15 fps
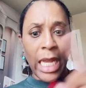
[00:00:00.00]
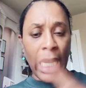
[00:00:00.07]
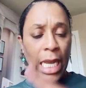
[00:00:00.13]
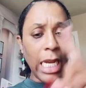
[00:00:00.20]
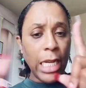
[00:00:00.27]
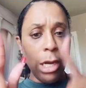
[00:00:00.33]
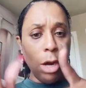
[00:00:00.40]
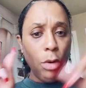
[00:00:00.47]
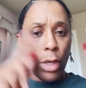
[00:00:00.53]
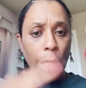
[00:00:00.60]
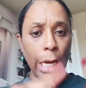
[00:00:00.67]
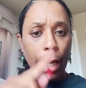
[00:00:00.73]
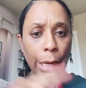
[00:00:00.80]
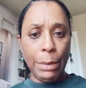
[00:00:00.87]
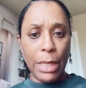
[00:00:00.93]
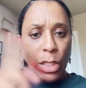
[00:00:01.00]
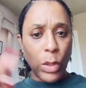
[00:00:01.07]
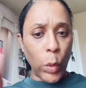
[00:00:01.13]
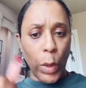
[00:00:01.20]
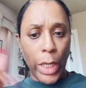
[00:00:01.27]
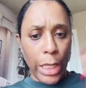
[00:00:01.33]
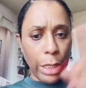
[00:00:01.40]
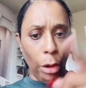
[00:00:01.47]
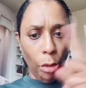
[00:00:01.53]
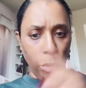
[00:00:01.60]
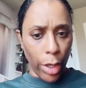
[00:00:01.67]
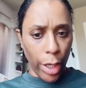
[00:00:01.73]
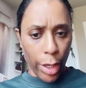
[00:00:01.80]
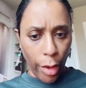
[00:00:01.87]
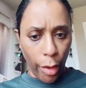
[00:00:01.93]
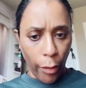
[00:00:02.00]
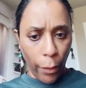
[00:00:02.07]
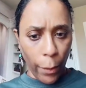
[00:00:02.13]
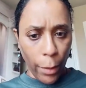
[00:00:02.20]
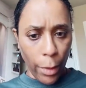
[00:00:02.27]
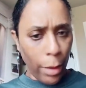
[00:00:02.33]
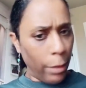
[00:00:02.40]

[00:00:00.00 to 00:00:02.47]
He don't care means we don't care.